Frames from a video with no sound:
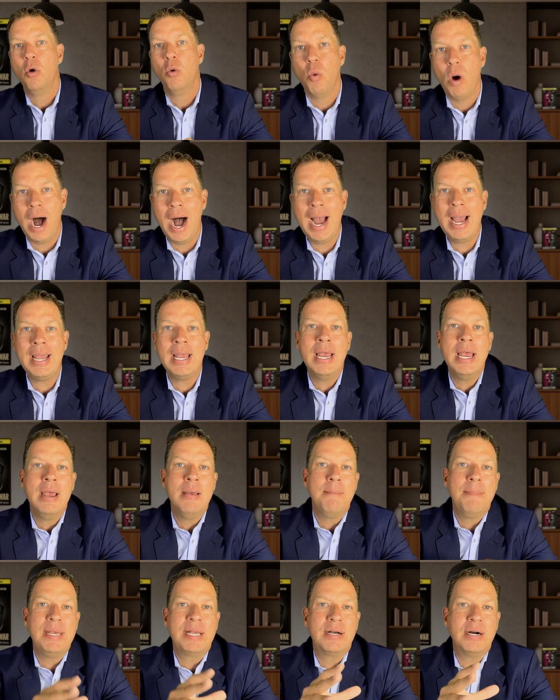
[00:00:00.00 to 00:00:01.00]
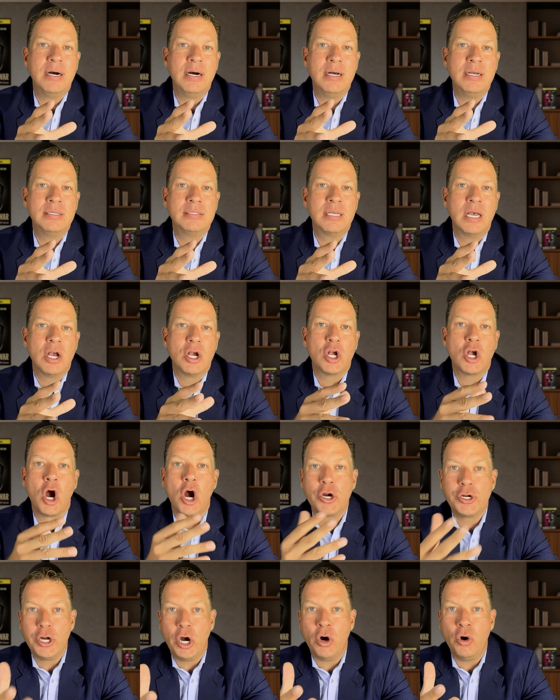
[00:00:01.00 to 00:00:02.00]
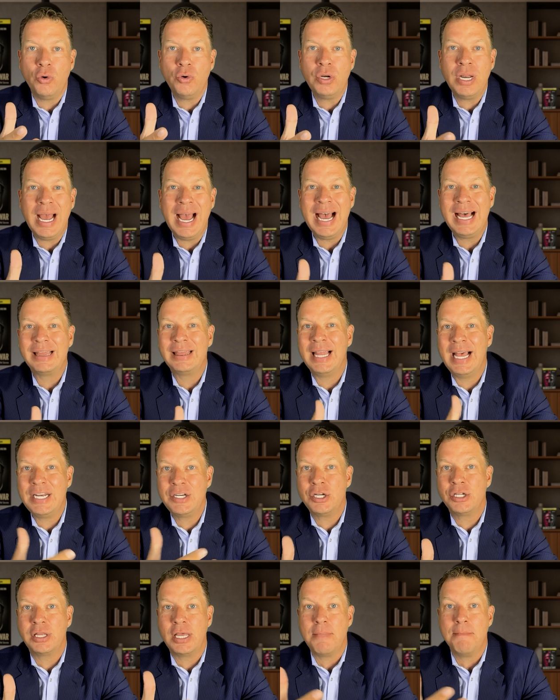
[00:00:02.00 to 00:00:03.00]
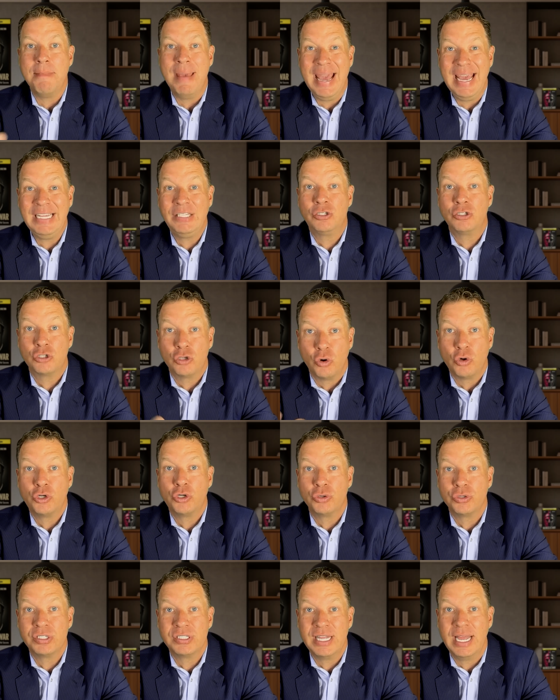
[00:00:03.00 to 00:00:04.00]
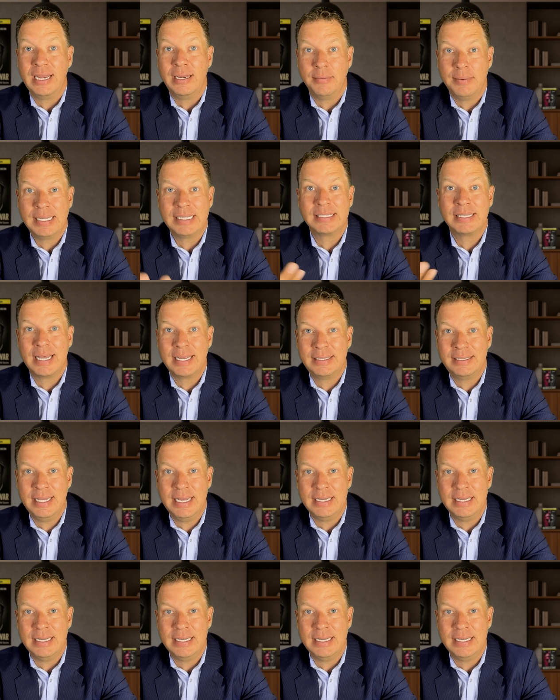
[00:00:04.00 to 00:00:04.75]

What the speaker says: Why? Because Cardone allegedly made social statements like